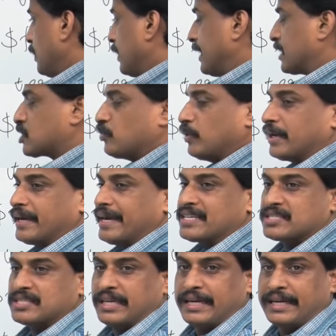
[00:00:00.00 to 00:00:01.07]
Next one,
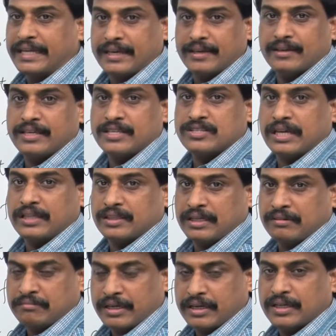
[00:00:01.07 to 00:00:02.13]
SED is
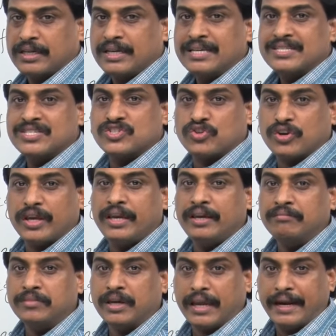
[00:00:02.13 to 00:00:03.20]
nothing but
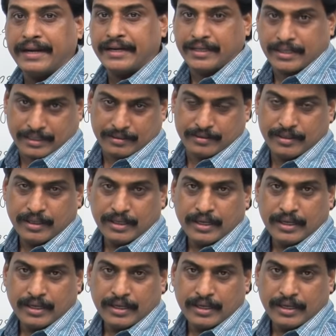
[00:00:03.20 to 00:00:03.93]
stream editor.